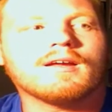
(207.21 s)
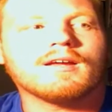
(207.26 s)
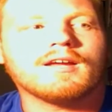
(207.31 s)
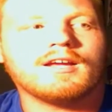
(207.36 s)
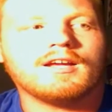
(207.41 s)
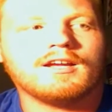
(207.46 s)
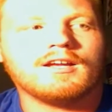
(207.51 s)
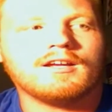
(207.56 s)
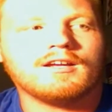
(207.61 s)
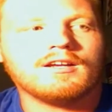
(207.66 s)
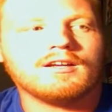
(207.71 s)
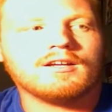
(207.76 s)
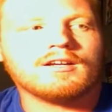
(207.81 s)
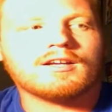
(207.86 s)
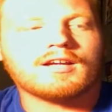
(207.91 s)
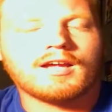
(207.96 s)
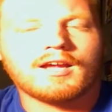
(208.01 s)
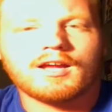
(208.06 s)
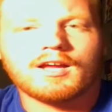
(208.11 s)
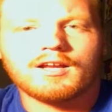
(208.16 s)
He
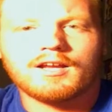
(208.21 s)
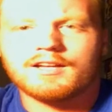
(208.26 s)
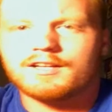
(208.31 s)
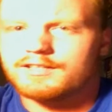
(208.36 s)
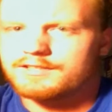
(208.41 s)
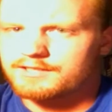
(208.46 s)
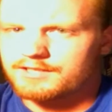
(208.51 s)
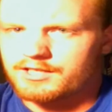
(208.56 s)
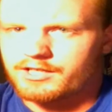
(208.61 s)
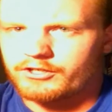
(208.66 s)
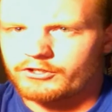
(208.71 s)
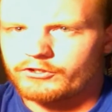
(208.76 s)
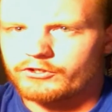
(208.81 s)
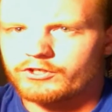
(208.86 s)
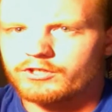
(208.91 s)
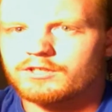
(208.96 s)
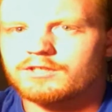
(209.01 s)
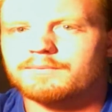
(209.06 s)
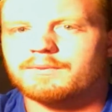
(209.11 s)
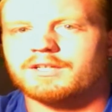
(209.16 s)
doesn't kill her,